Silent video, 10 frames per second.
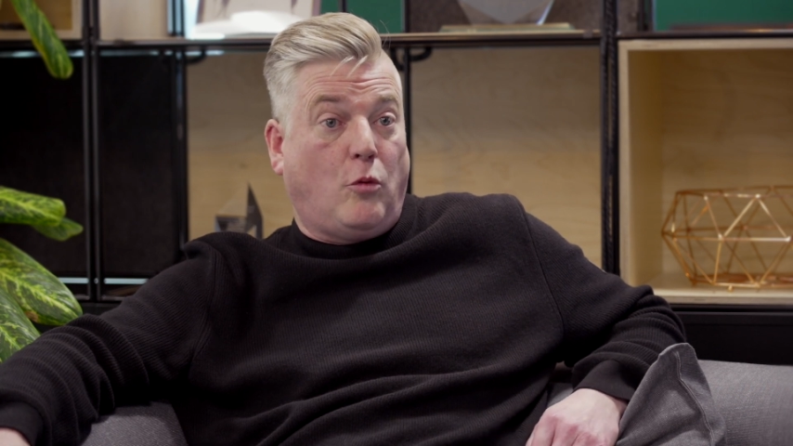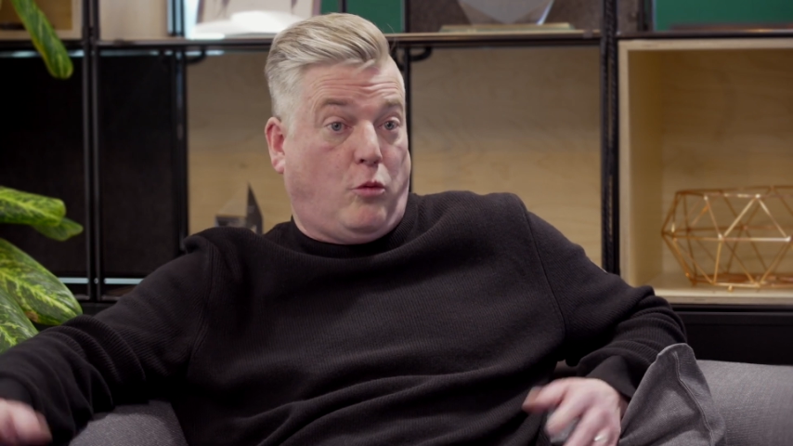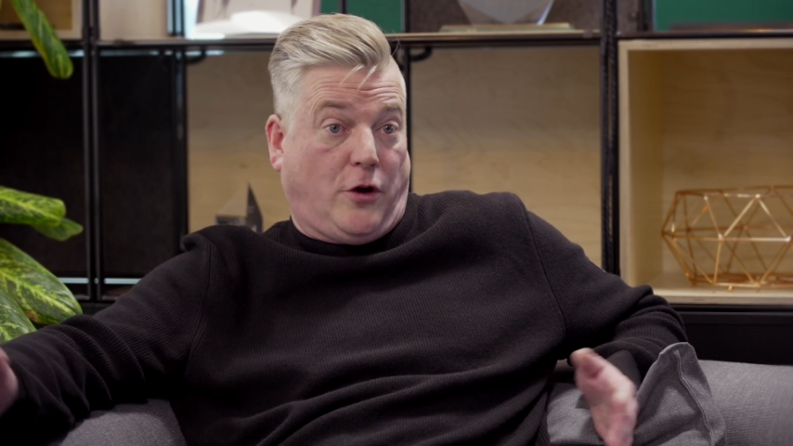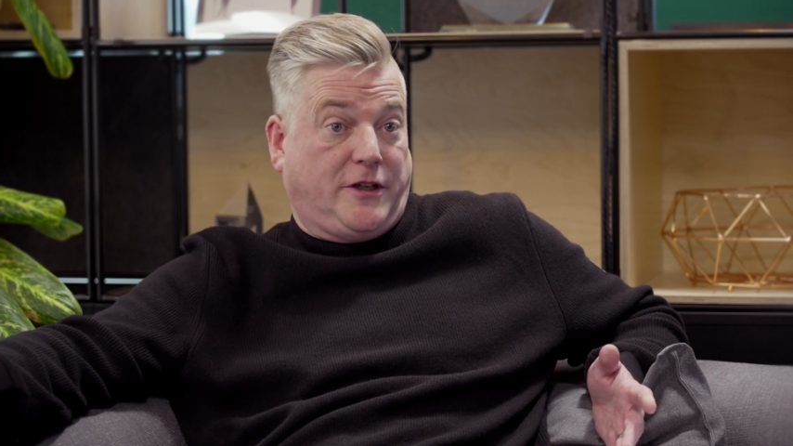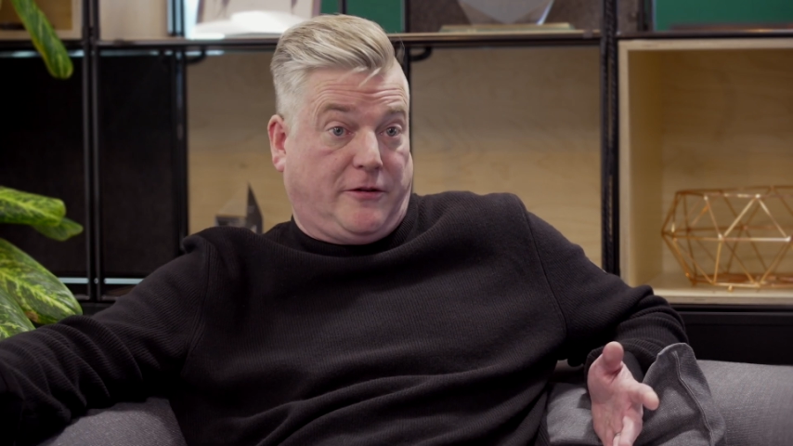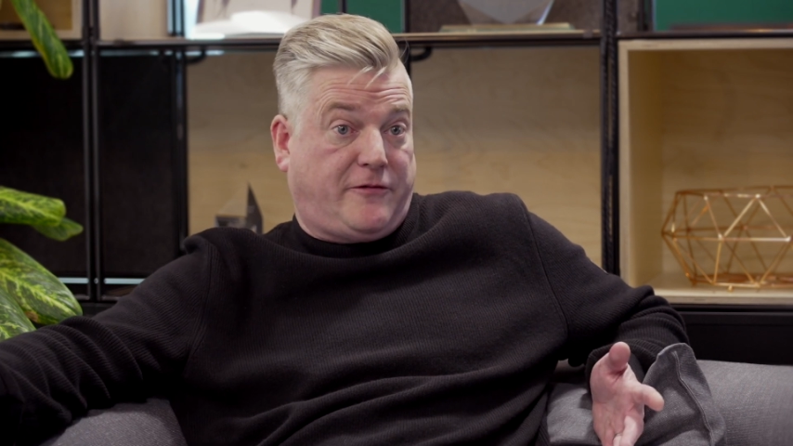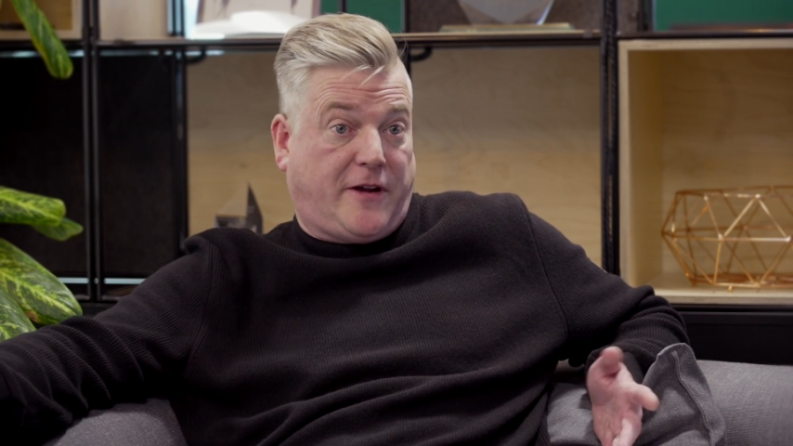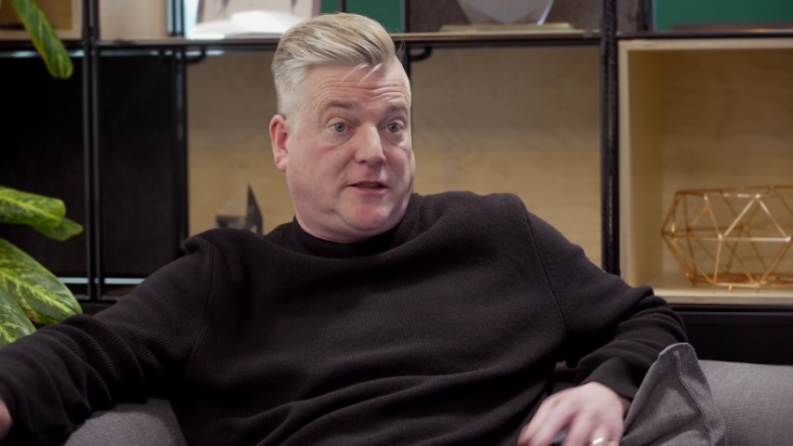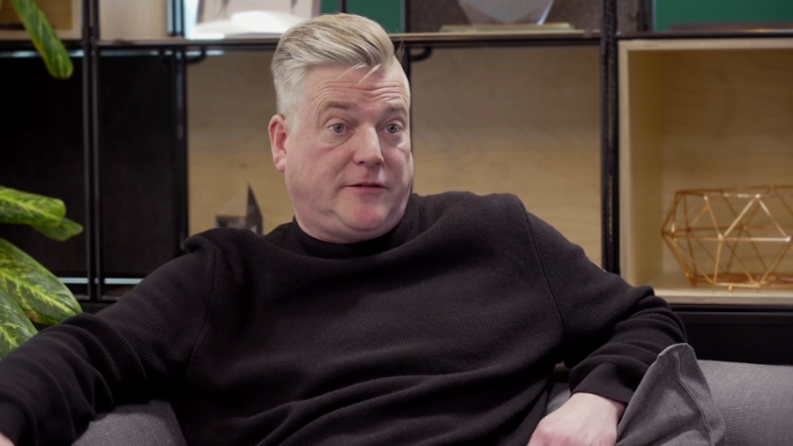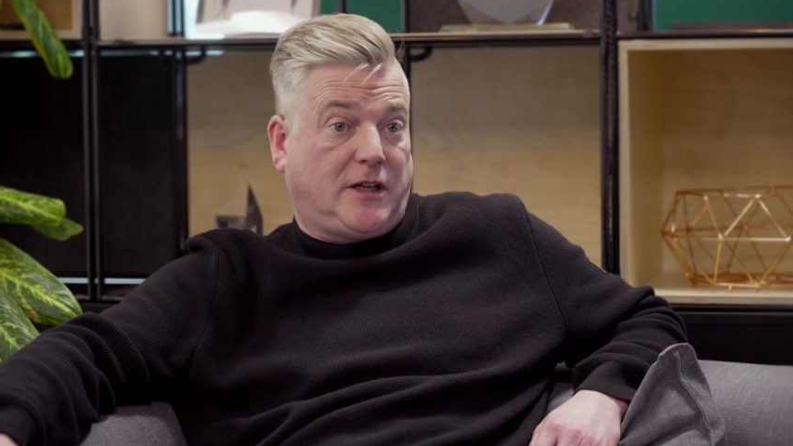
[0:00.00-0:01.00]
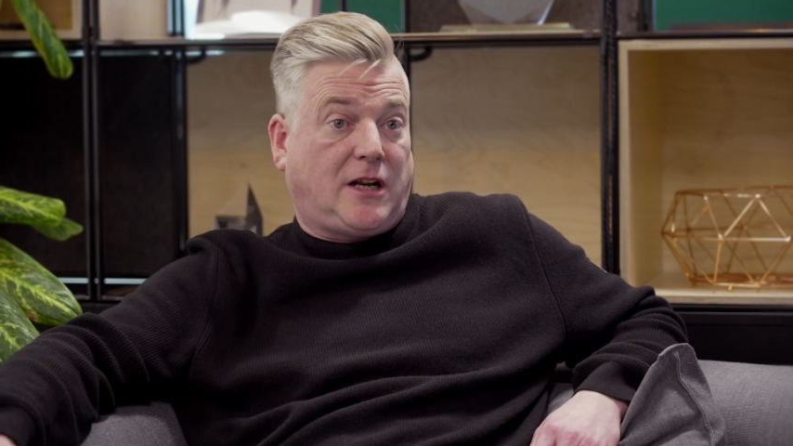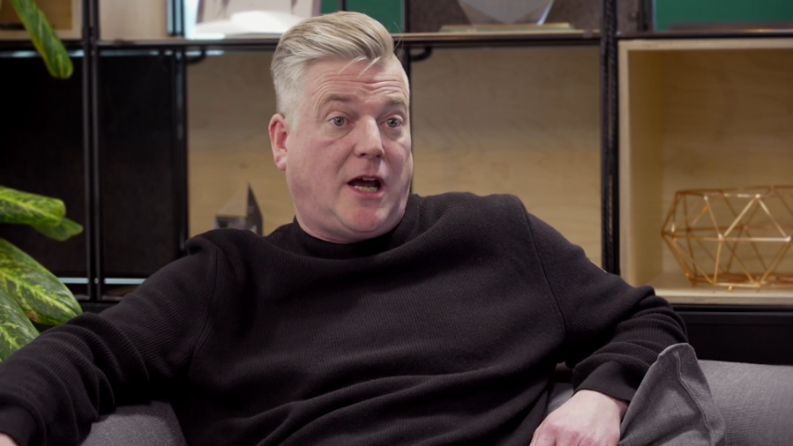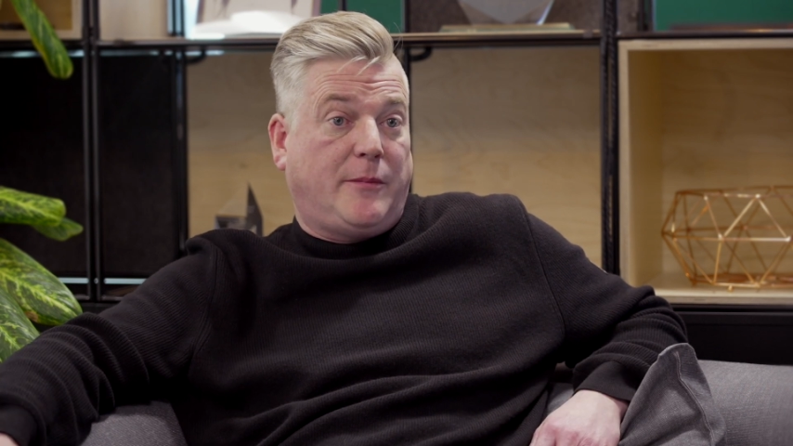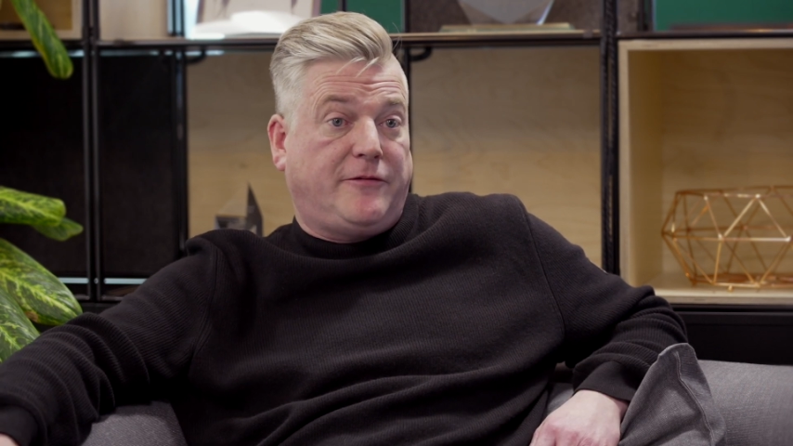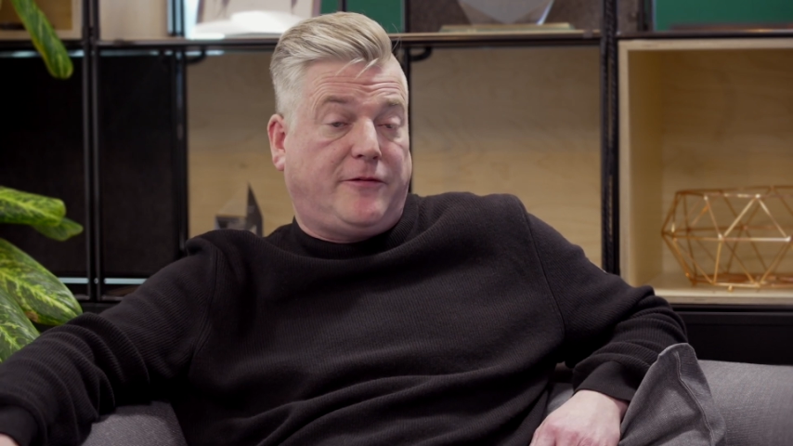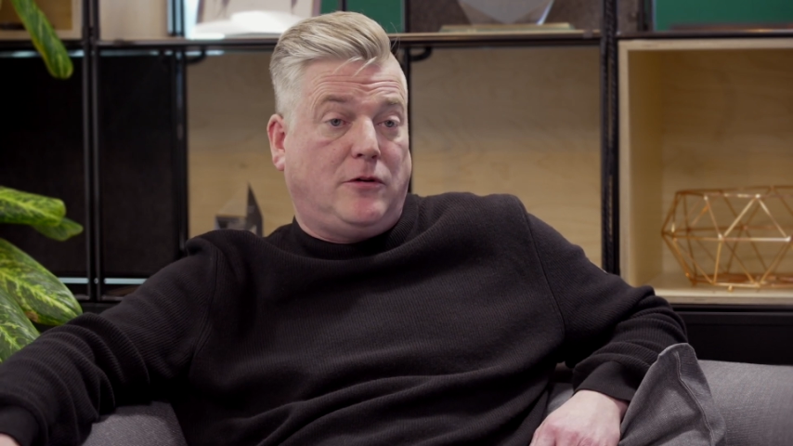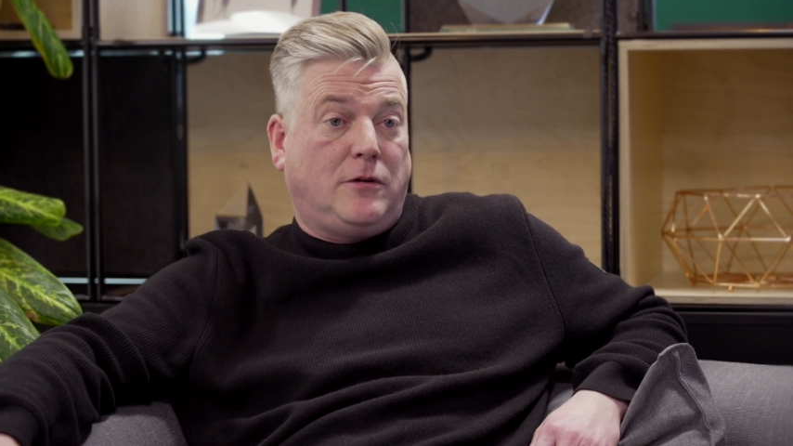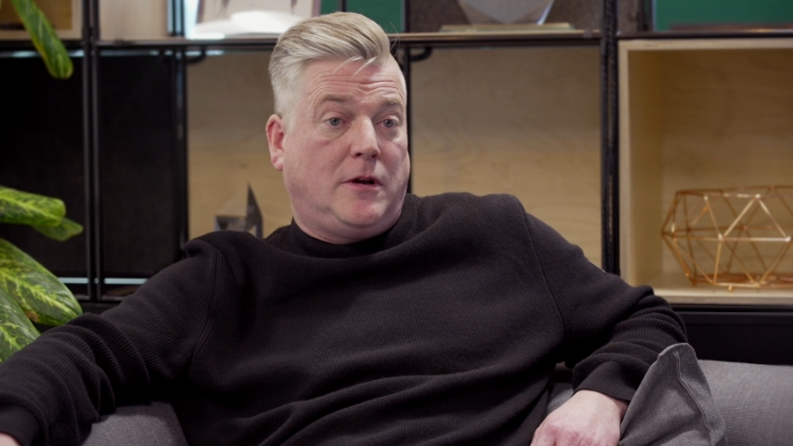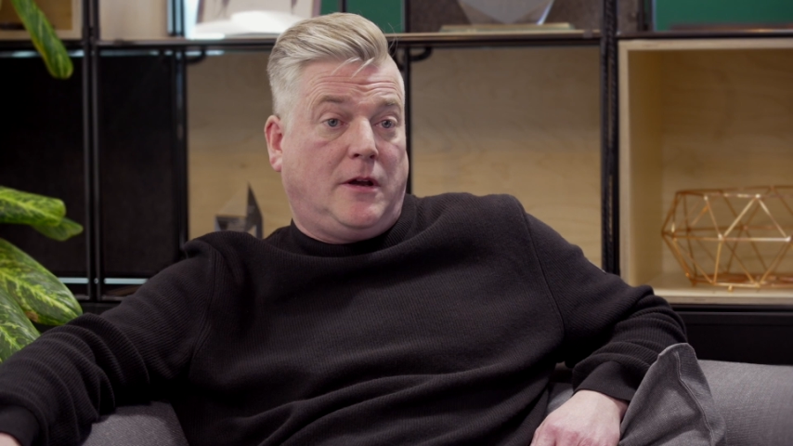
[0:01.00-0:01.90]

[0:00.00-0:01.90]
what you're effectively claiming for.